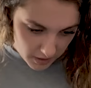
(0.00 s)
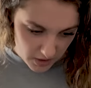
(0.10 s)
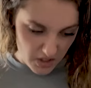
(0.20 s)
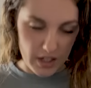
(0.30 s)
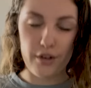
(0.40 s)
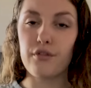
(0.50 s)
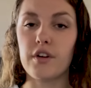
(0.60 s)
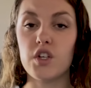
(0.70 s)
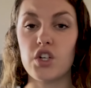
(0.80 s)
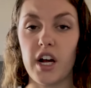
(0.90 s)
There's like
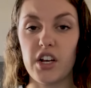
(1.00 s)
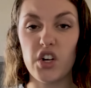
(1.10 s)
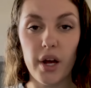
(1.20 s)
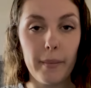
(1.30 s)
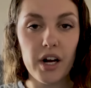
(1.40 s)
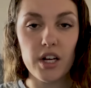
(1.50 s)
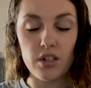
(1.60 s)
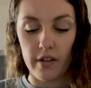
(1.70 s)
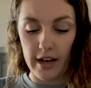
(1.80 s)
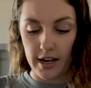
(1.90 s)
freeze-dried cranberries,
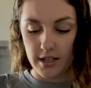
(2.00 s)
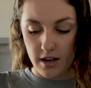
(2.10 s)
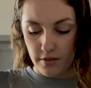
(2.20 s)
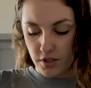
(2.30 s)
all that kind of stuff.